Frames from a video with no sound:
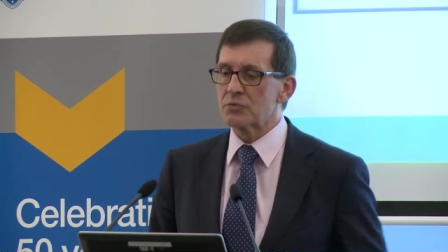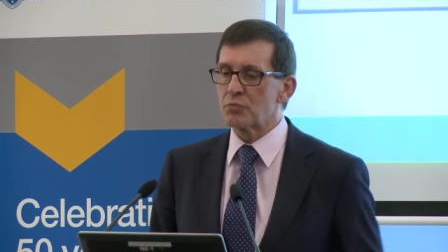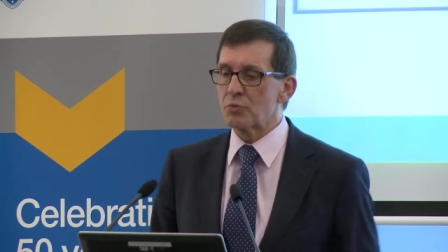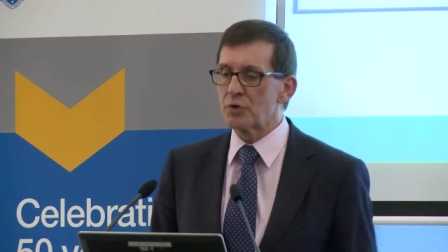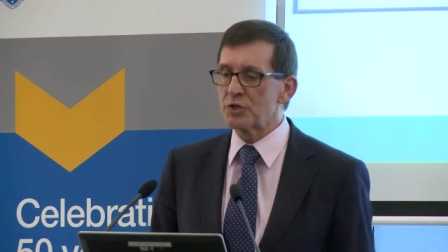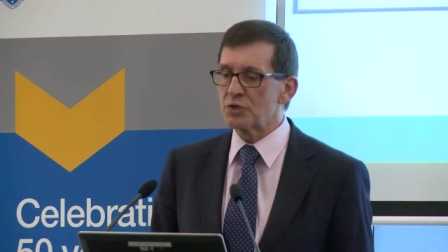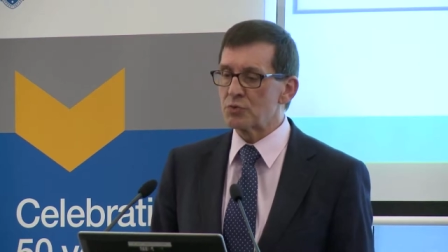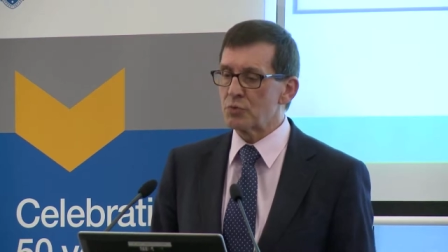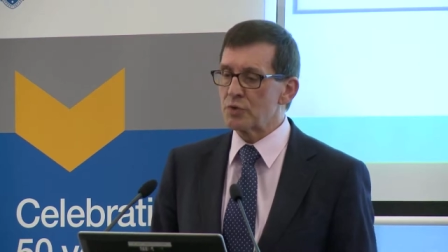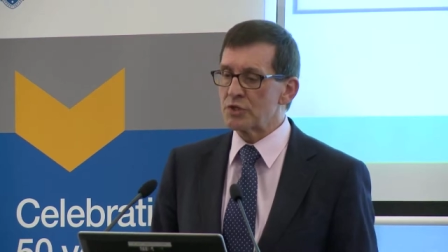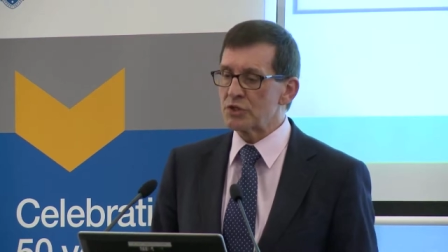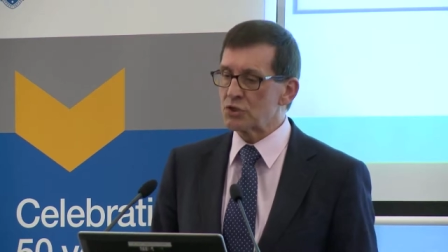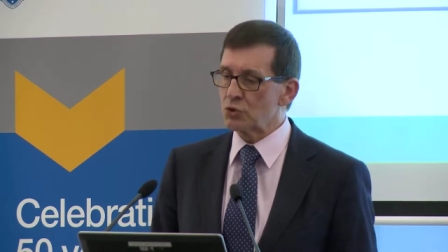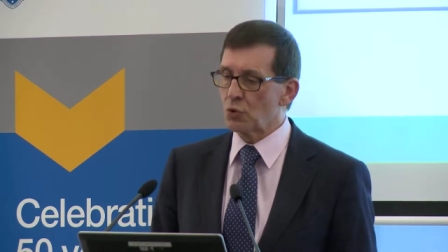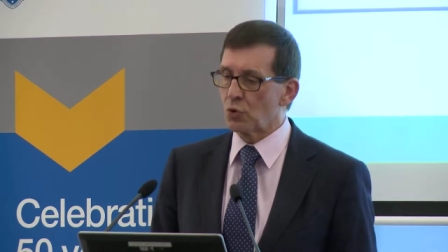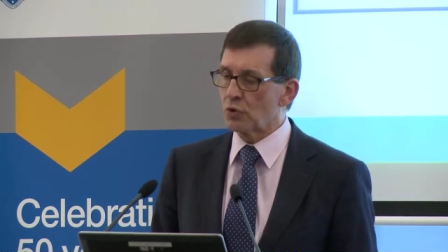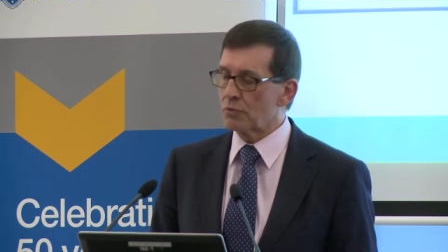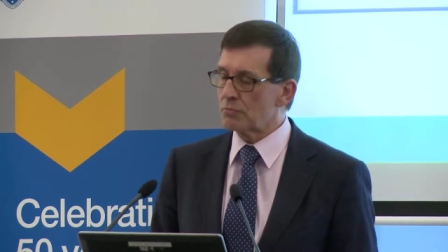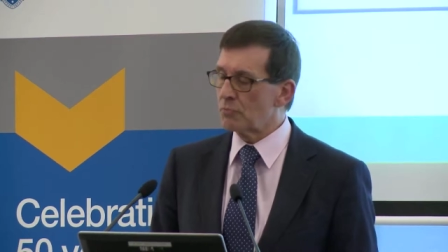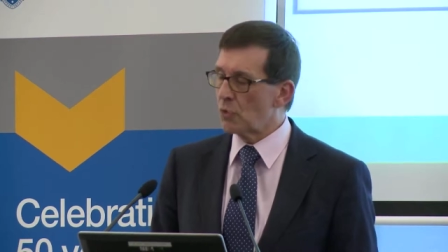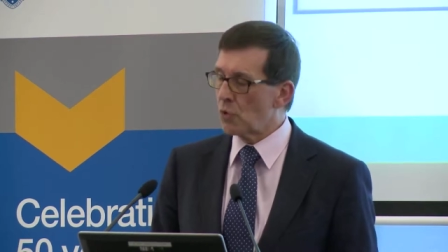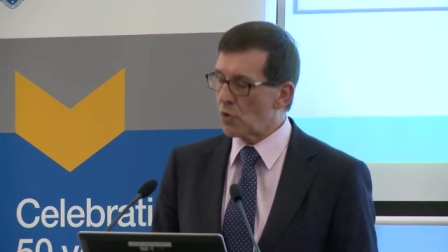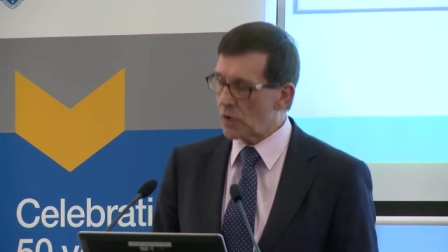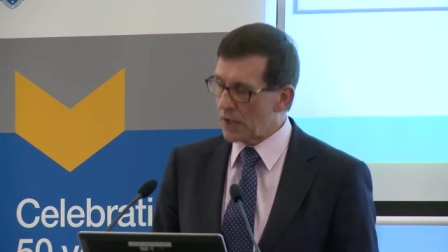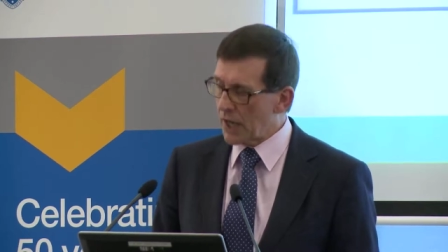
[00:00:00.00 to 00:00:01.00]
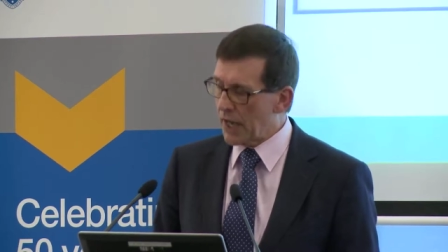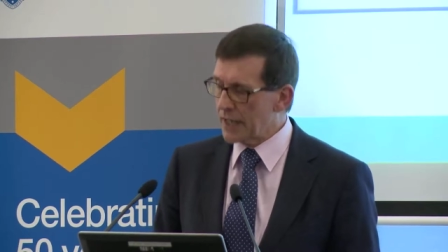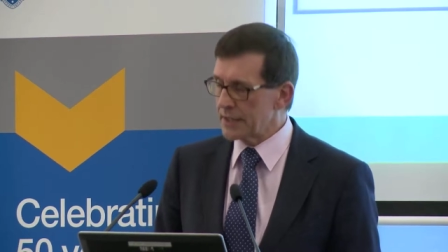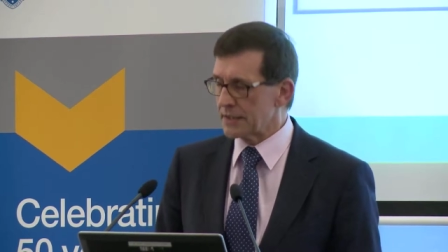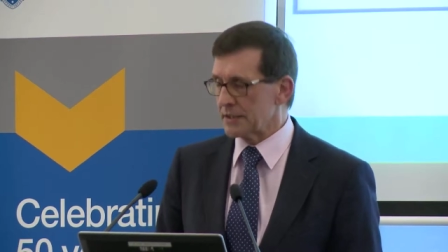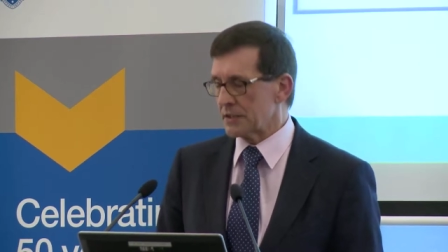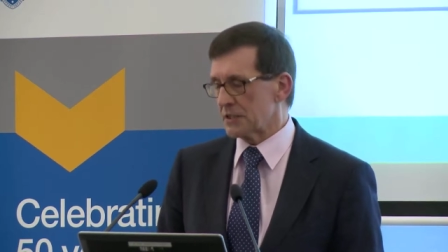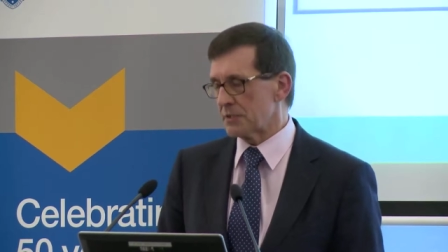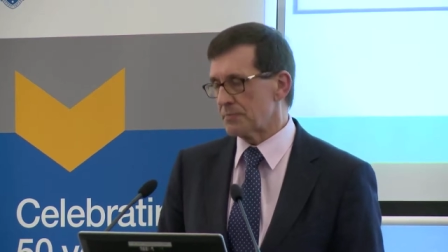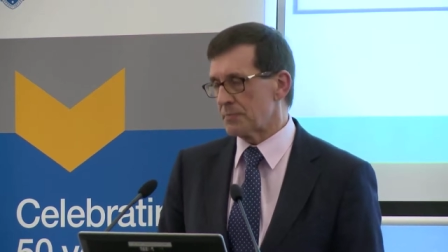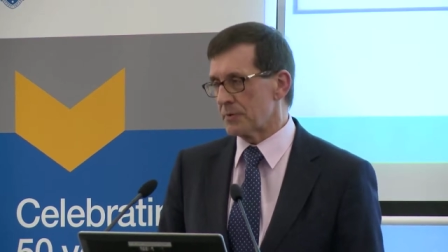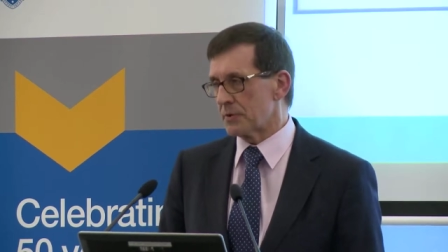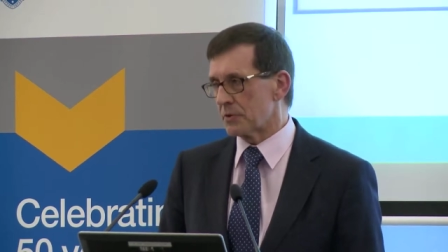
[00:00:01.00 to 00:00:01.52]
in which we sought more
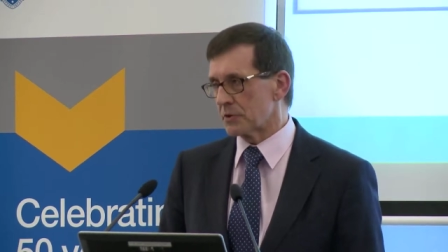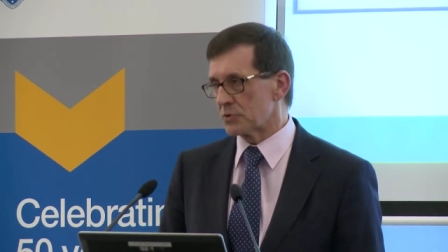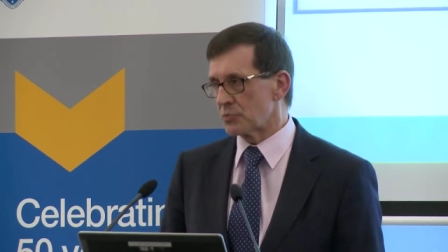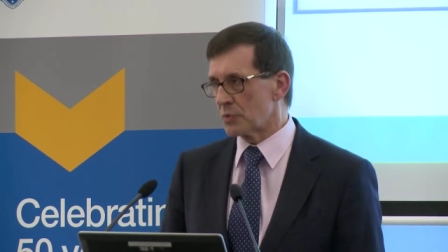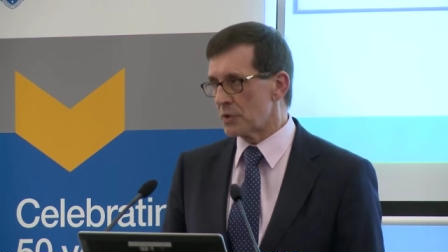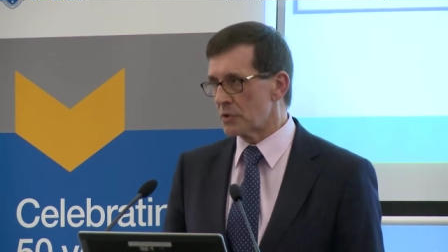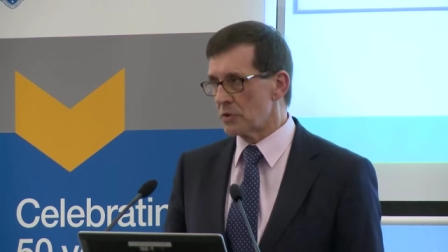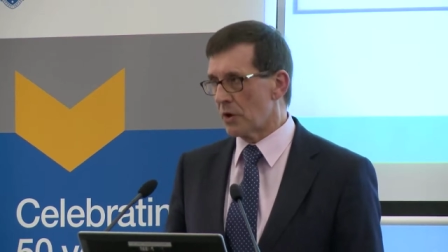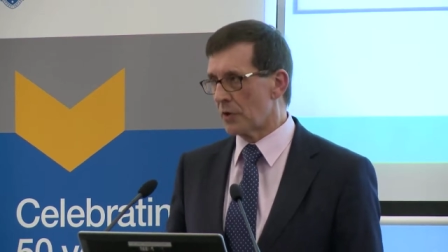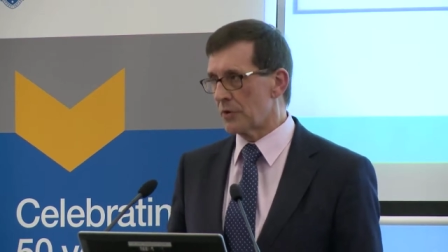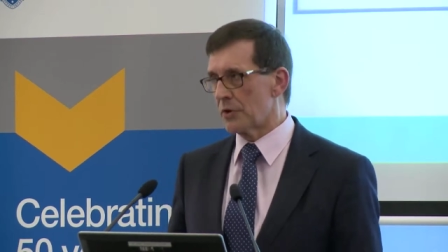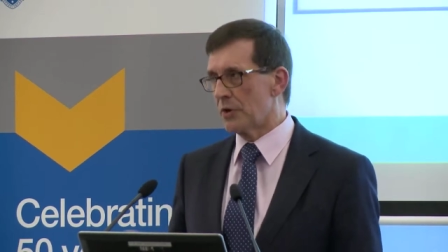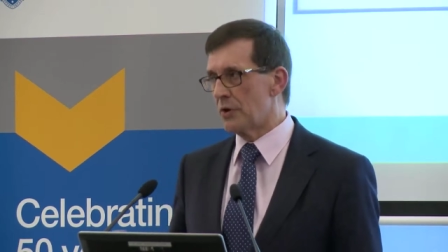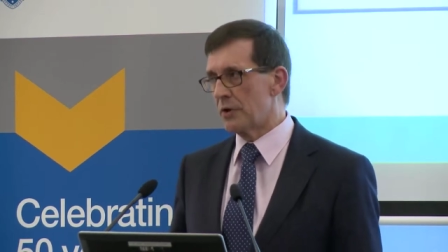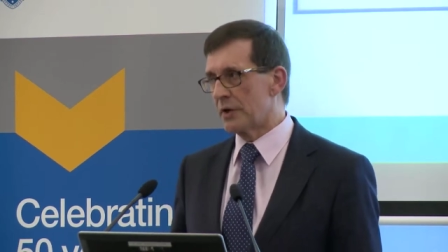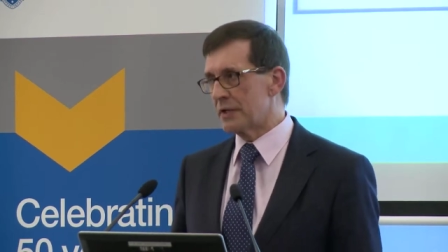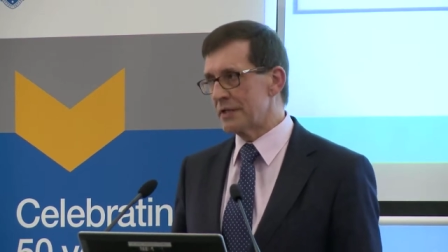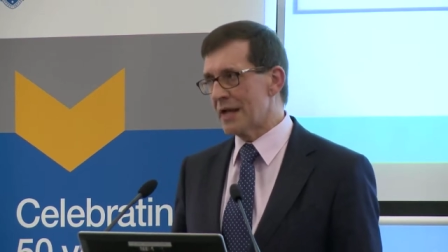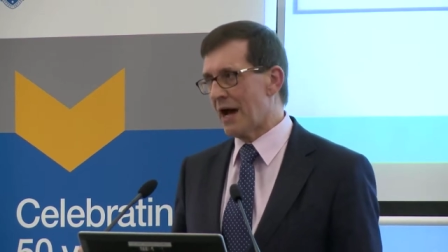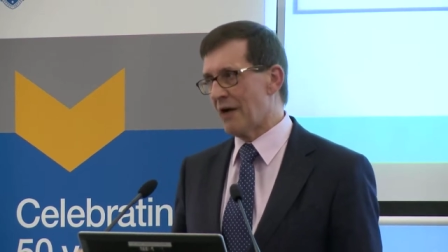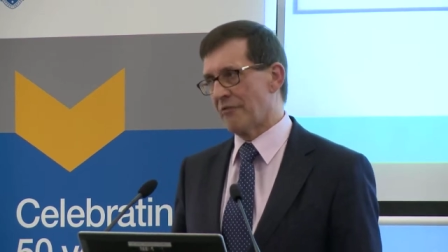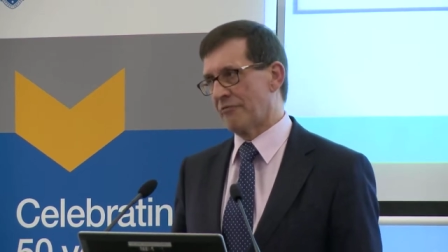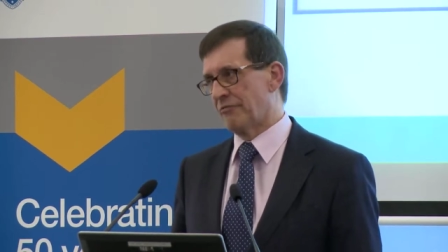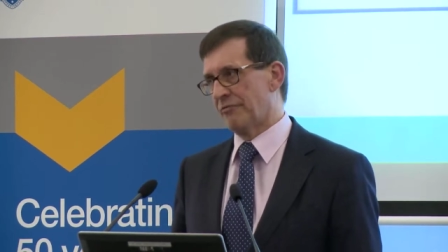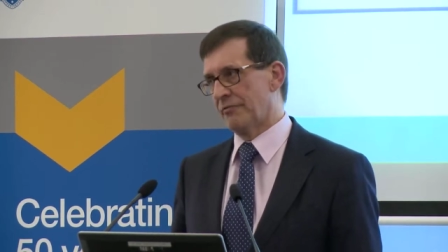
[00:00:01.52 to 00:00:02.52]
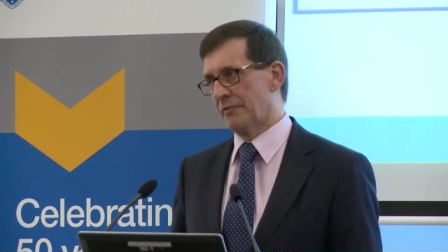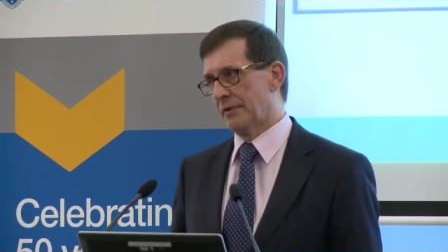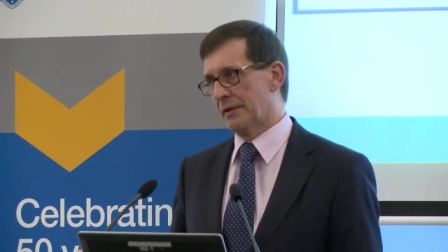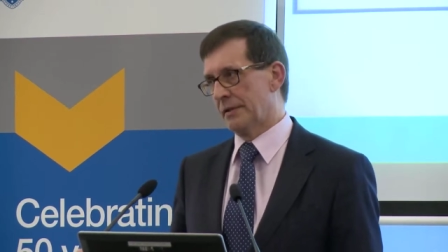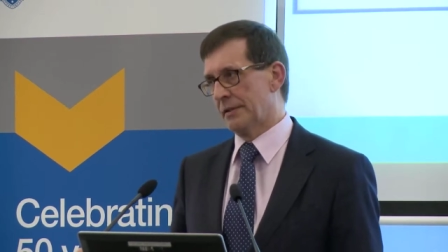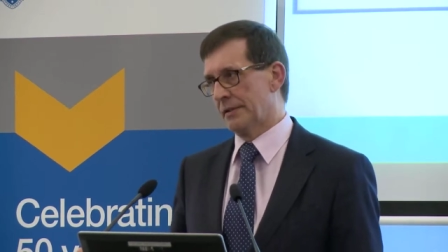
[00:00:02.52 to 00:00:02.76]
guidance because we'd not heard enough.